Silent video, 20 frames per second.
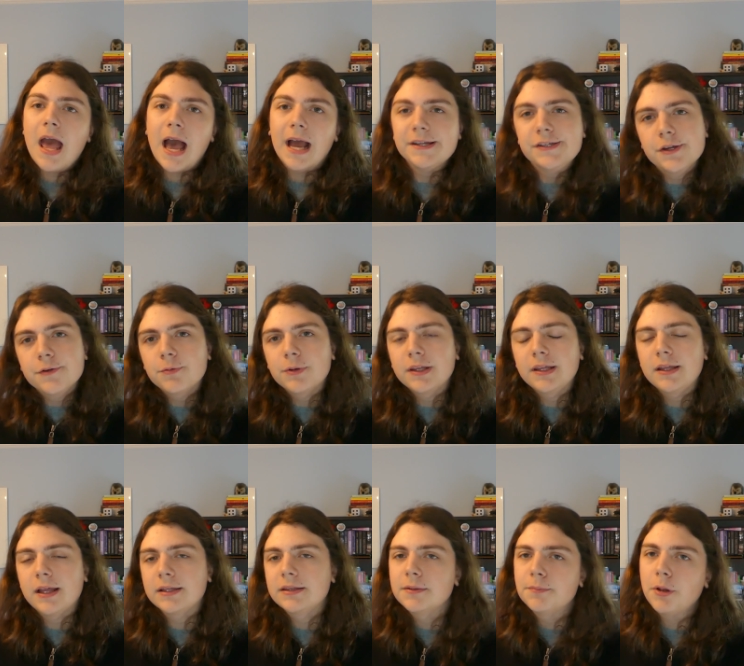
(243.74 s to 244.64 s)
I did really
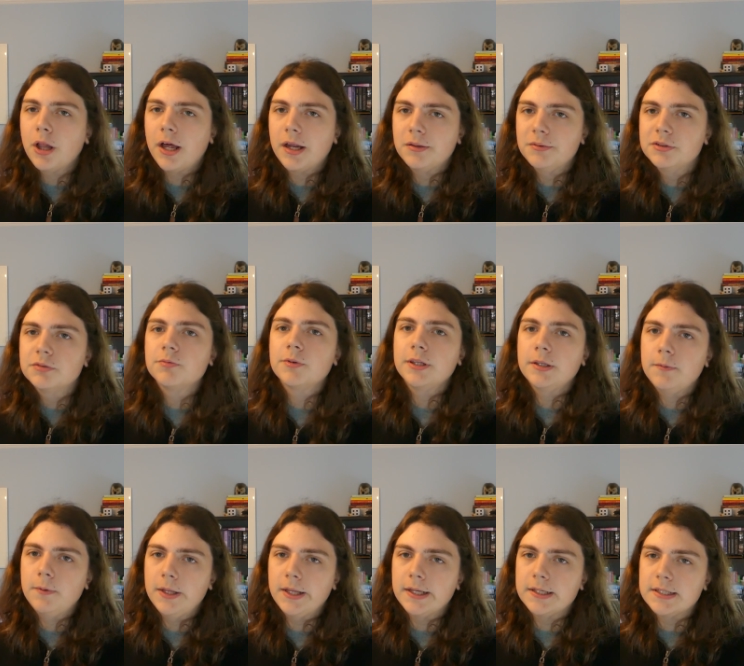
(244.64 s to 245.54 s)
like the plot. It was really,
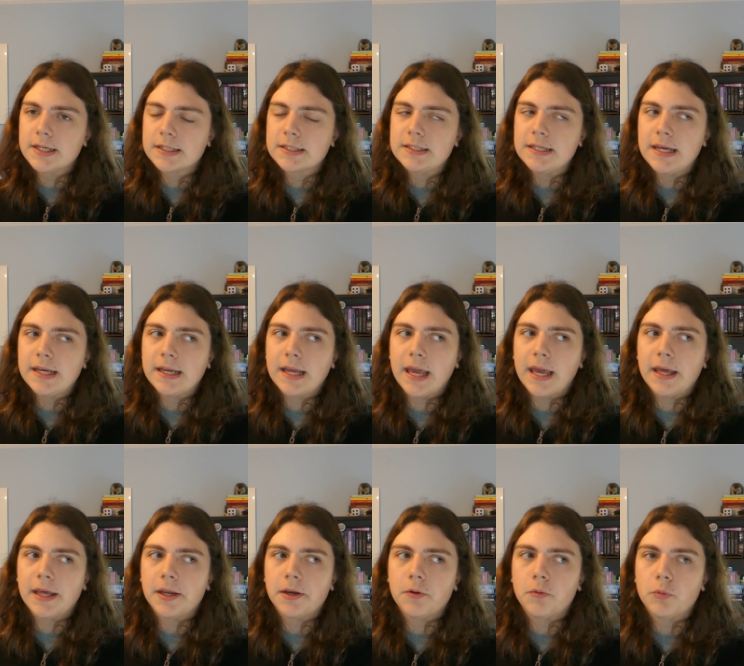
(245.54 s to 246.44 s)
really addicting
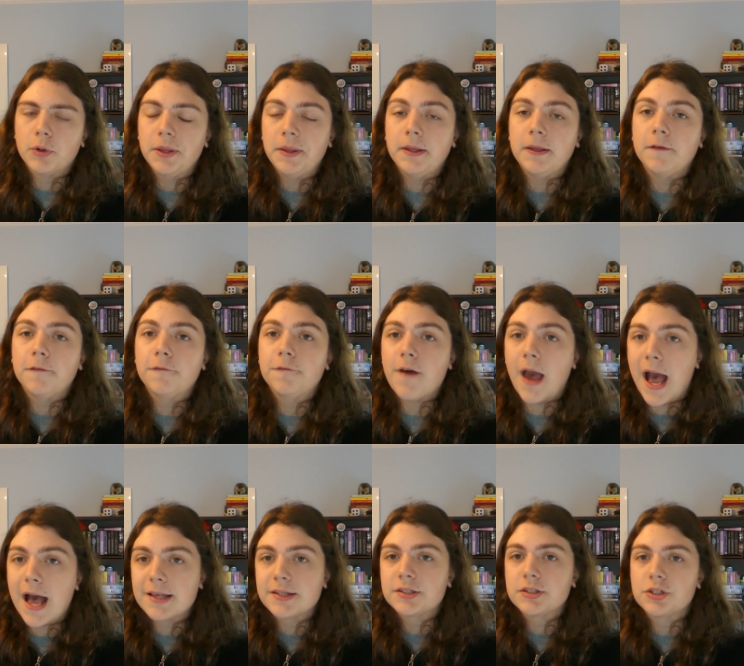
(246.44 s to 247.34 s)
and really
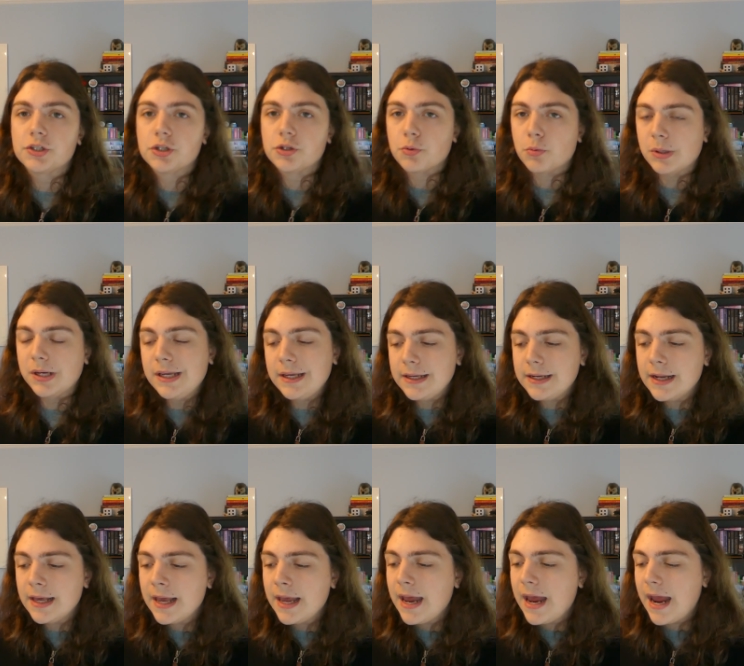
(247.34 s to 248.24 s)
fast to
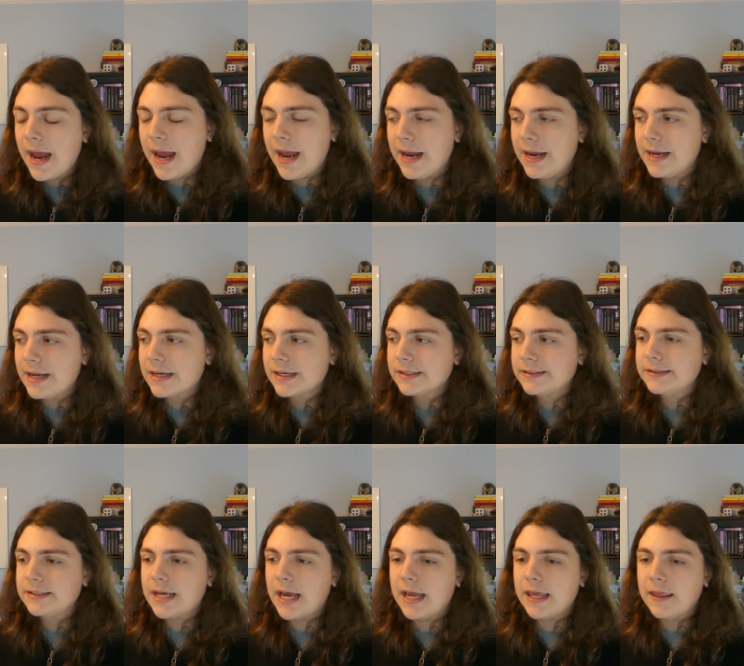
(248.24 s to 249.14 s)
read,
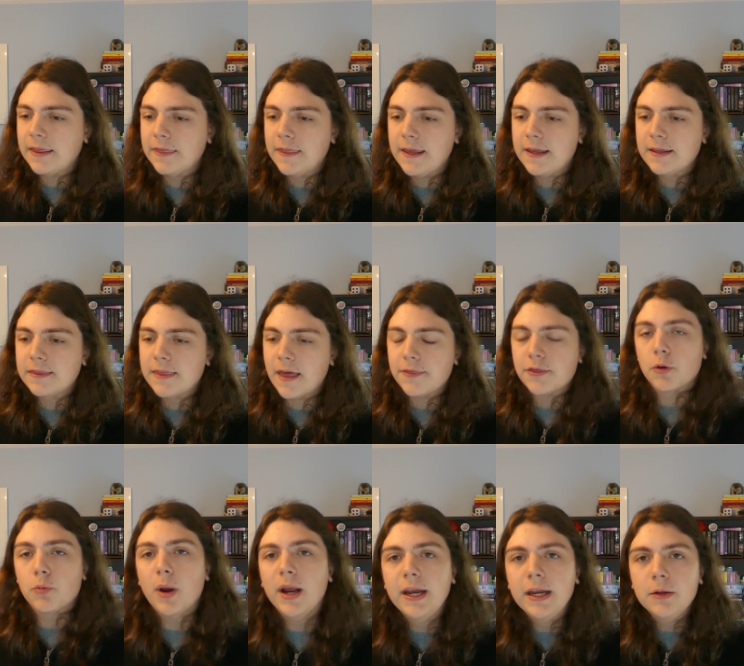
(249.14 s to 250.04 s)
and I think that
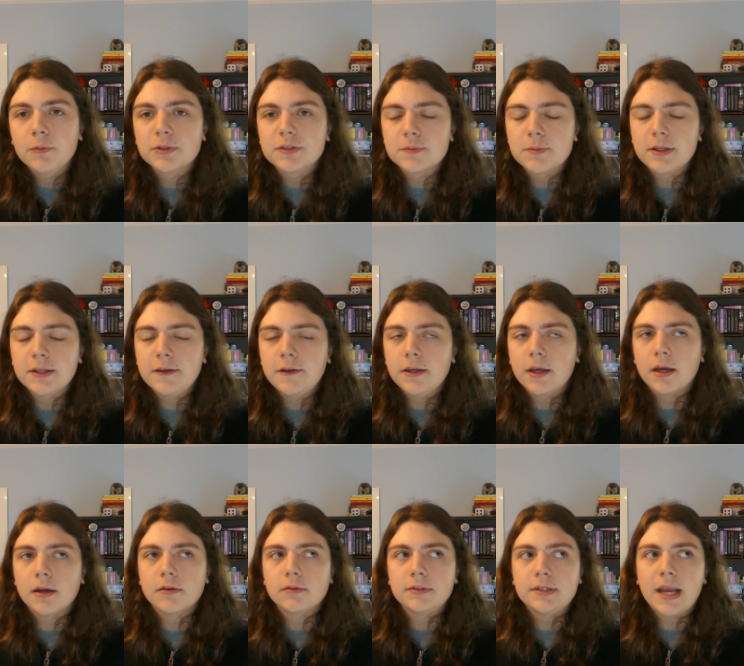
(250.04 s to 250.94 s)
the writing was really
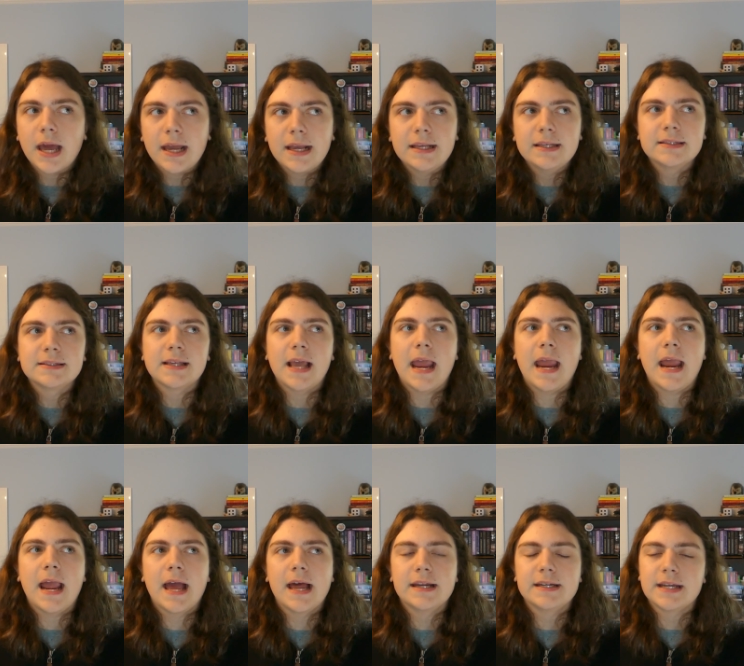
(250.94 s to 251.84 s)
nice,
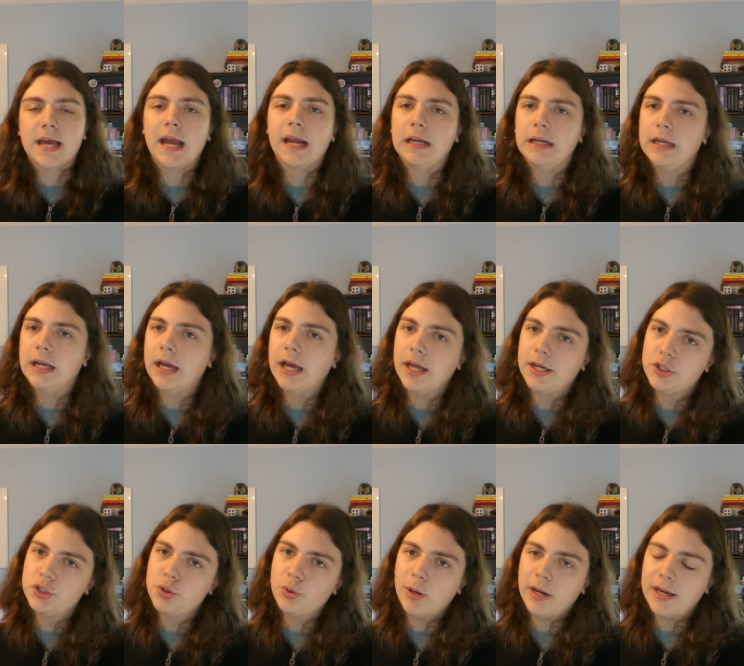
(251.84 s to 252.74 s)
and I
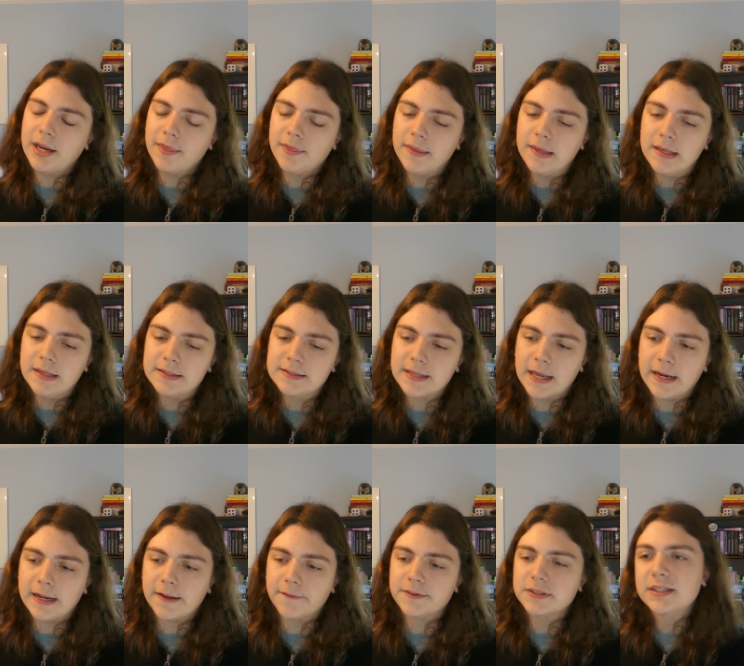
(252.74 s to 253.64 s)
enjoyed the
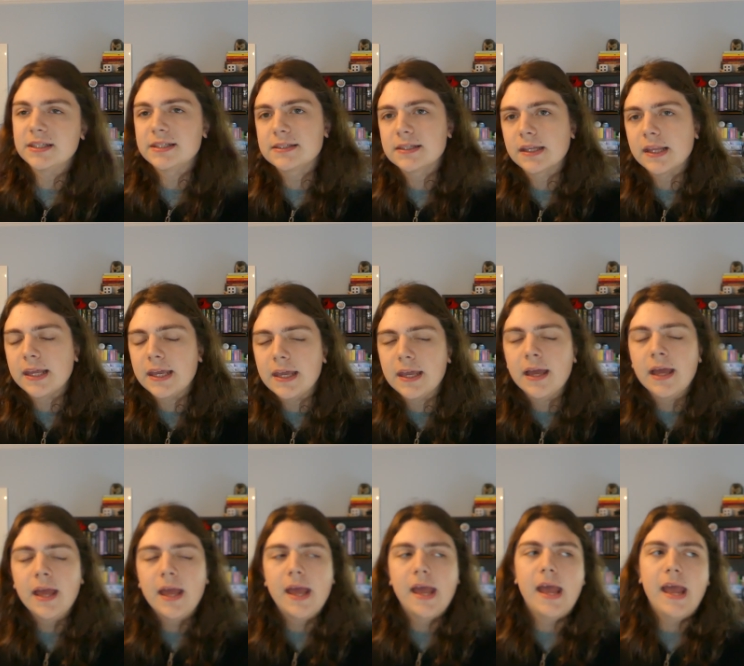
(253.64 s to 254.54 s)
setting of Sicily,
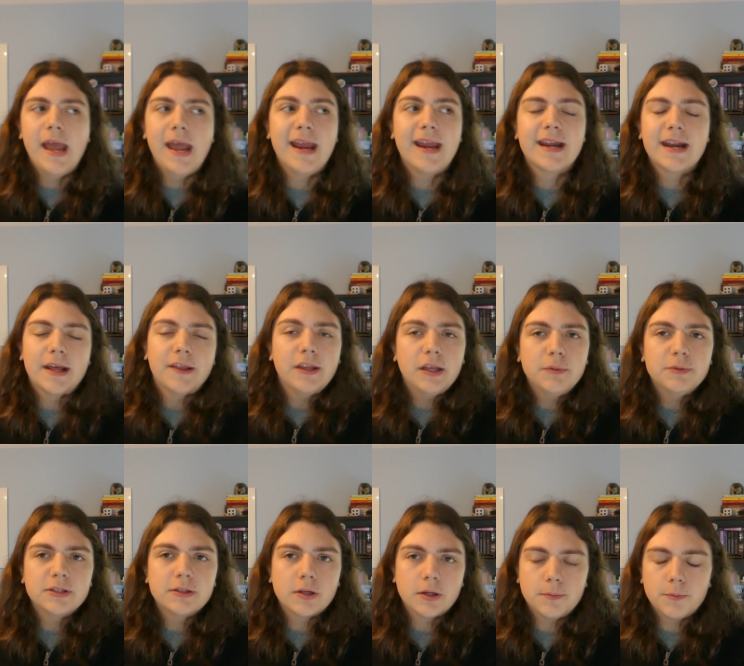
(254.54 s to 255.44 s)
and I think it
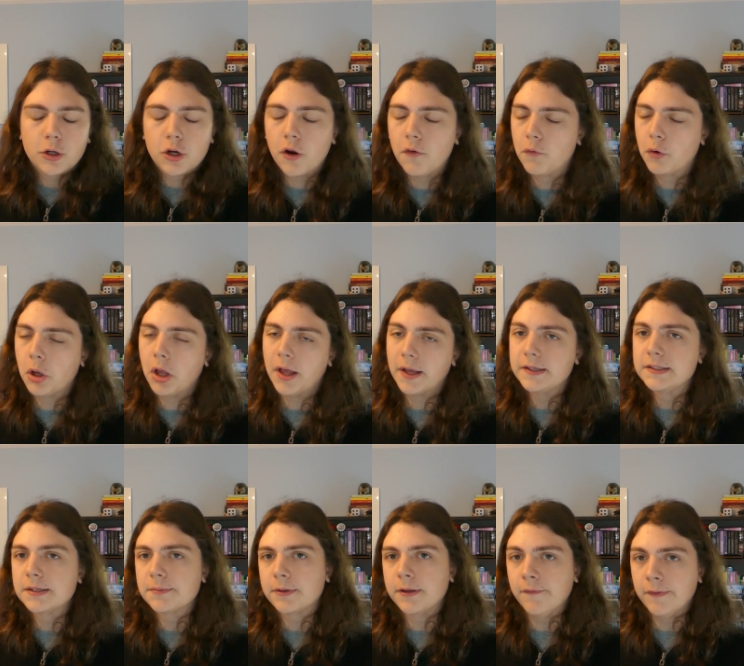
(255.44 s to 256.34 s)
was a good book overall. I
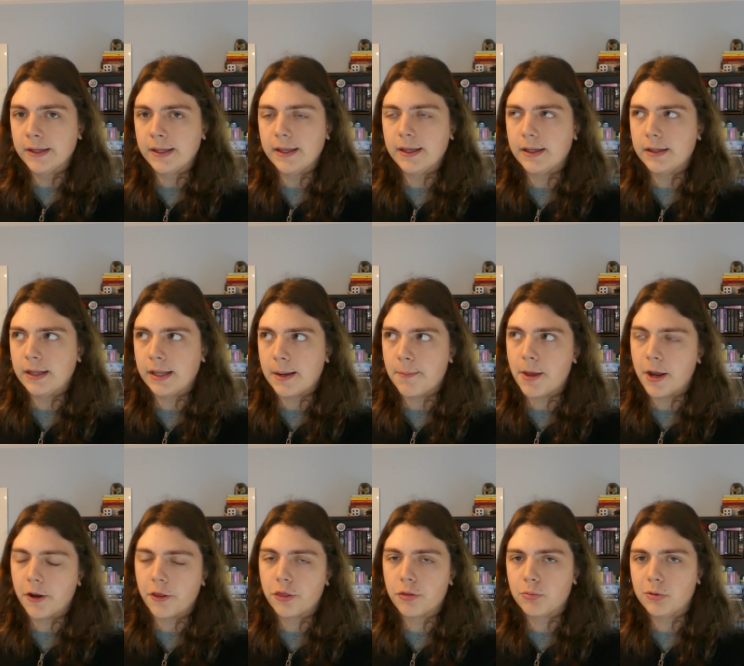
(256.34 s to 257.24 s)
ended up giving it like
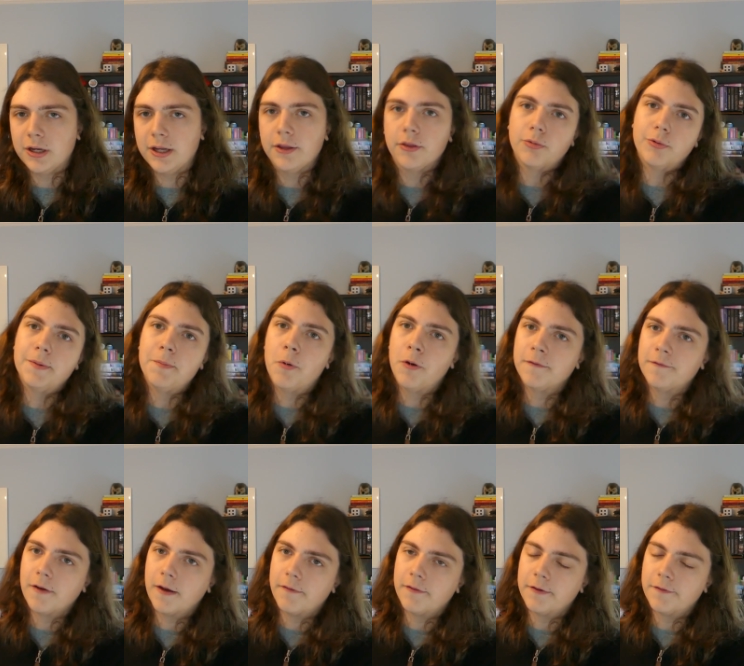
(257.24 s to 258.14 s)
about a 3,
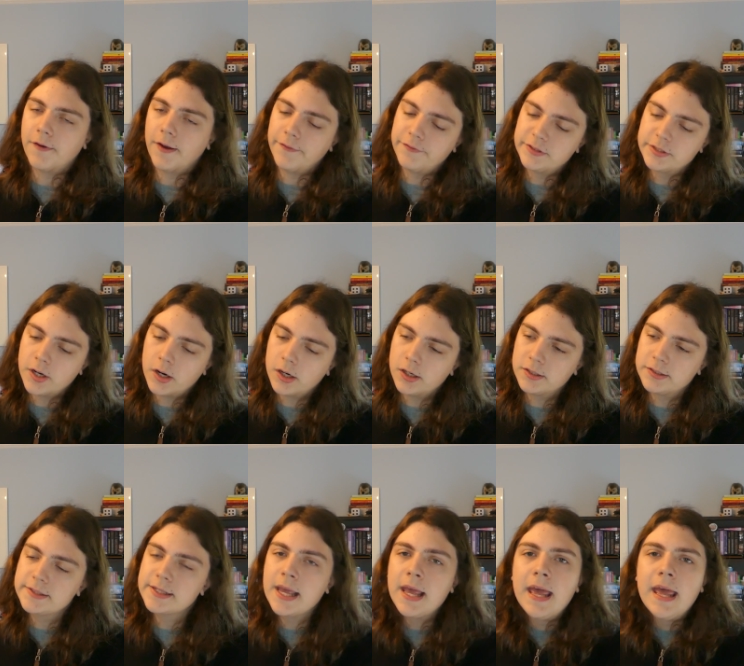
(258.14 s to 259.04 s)
3.5 out of 5
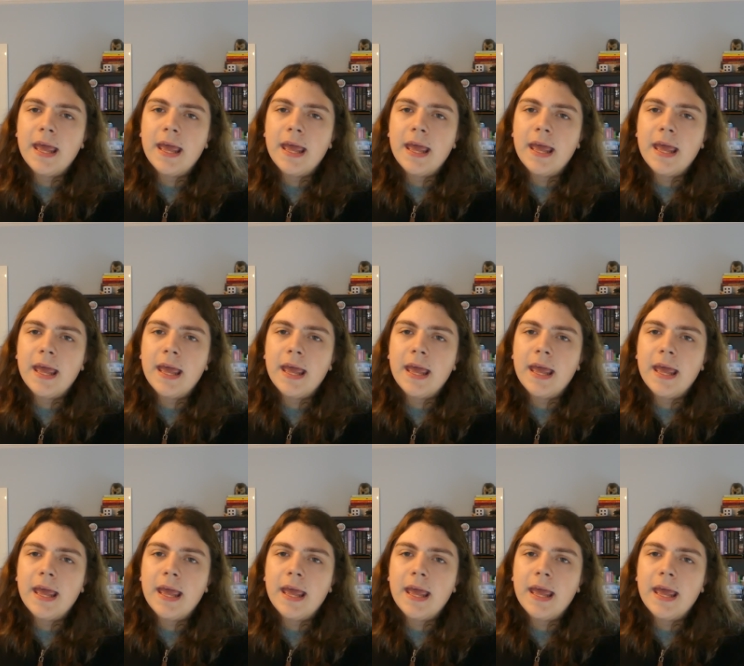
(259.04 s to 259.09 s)
stars,